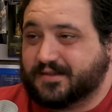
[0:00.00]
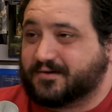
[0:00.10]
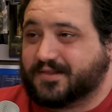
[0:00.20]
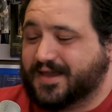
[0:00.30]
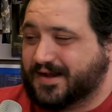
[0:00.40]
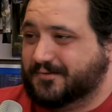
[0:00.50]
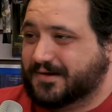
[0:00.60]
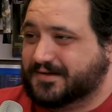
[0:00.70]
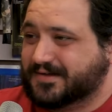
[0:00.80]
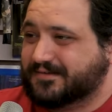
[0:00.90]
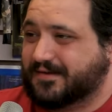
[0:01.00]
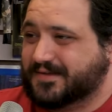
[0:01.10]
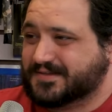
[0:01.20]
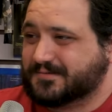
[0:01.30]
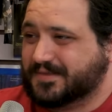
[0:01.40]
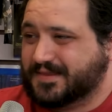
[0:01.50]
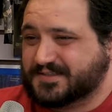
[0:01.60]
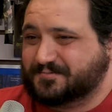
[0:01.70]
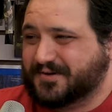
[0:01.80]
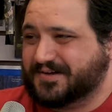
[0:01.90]
literally anyone could have done this with
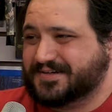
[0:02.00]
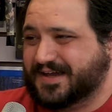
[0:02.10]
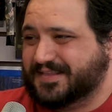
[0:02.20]
this book